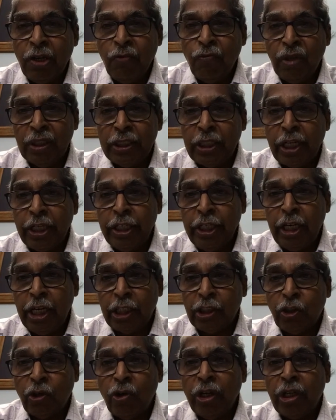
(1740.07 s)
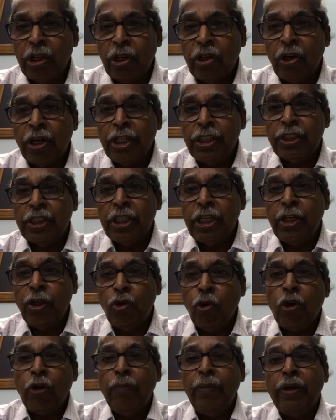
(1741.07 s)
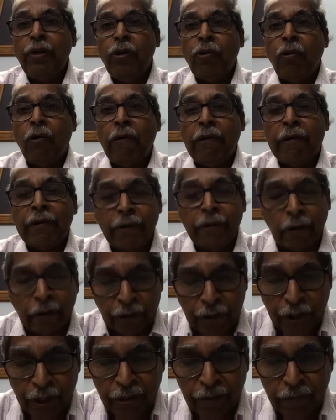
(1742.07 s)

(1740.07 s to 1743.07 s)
whether an electronic record is a document or not.